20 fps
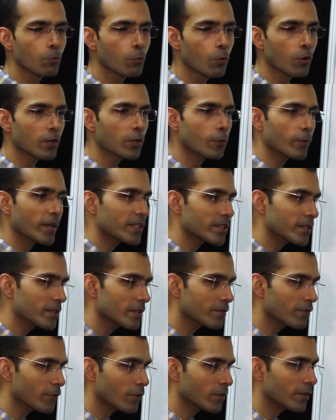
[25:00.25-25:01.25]
more
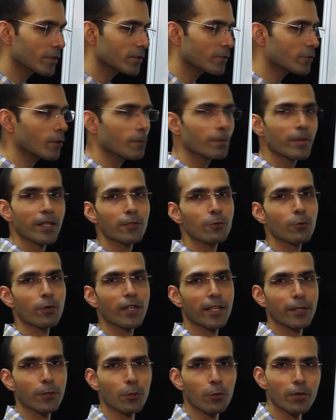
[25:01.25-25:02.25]
questions for this topic to
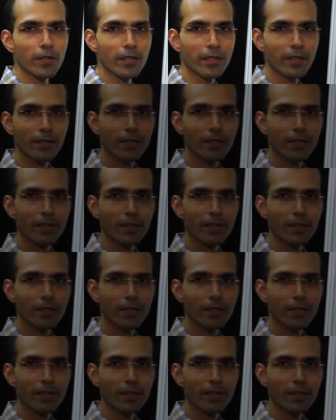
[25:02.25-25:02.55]
get over.